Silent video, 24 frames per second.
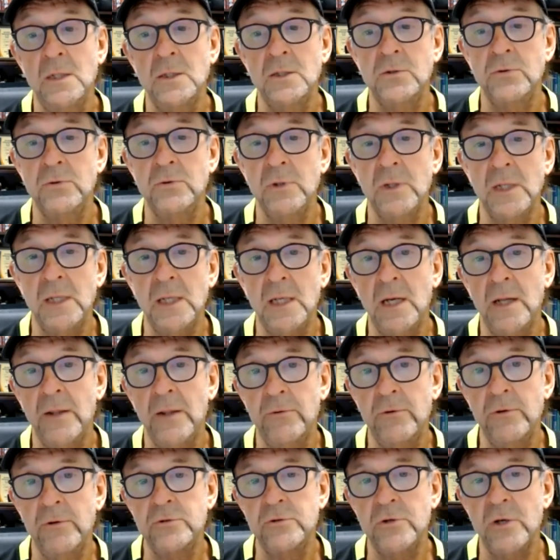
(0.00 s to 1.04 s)
to really
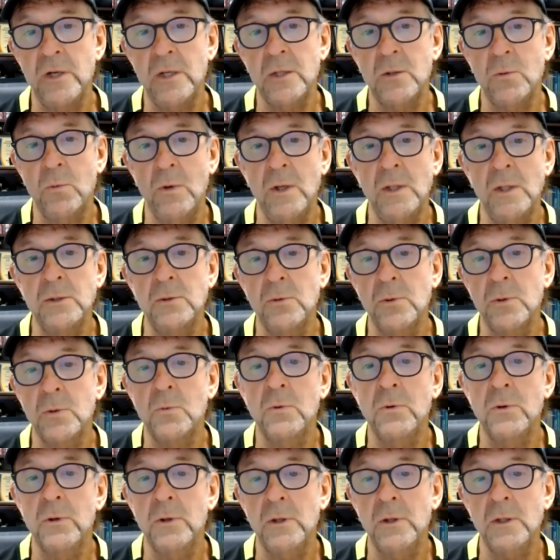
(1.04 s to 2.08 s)
either Wendell's
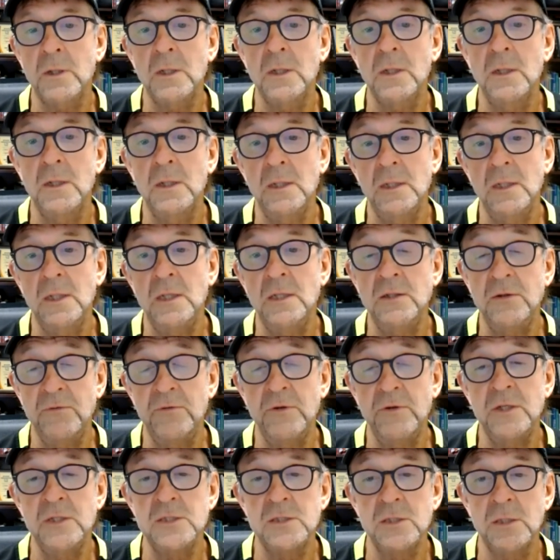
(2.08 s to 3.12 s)
work
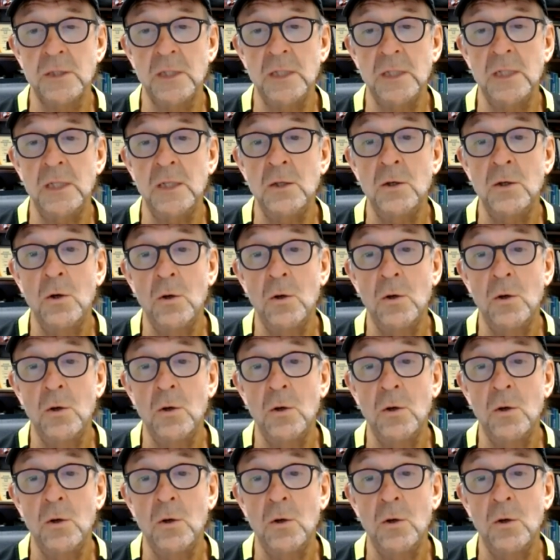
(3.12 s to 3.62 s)
individually